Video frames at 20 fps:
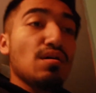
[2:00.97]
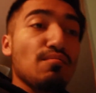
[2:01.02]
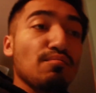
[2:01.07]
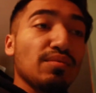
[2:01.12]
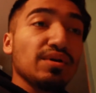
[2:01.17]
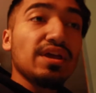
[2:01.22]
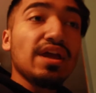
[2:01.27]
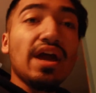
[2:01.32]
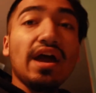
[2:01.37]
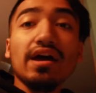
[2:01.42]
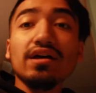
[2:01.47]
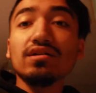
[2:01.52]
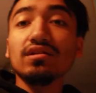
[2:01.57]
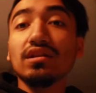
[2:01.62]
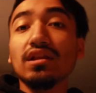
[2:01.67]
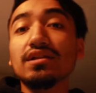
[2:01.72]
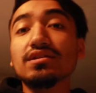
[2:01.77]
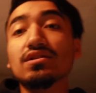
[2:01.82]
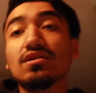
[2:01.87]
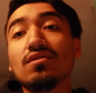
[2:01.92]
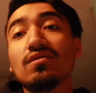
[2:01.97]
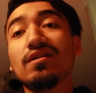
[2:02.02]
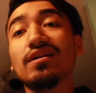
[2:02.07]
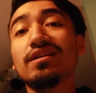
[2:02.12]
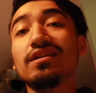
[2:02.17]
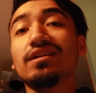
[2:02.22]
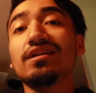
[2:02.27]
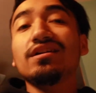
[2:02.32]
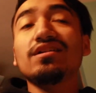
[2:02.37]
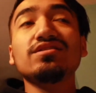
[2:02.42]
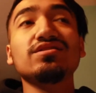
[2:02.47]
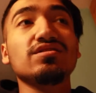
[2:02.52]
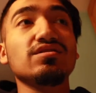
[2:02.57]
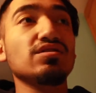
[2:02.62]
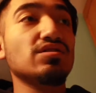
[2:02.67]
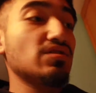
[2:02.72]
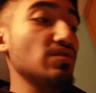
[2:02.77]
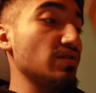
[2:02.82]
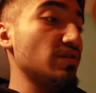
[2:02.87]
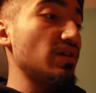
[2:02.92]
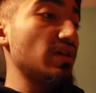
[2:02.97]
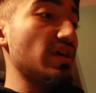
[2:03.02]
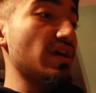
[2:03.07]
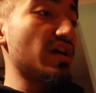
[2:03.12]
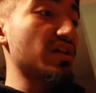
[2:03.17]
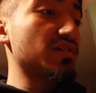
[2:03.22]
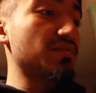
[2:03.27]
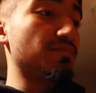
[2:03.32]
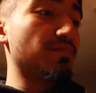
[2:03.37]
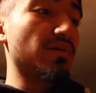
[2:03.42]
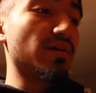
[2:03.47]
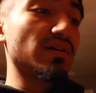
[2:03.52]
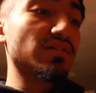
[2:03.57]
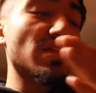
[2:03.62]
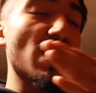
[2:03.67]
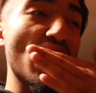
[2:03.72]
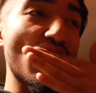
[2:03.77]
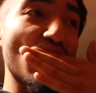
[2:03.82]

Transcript: But yeah, let's go ahead and get into the cooking aspect,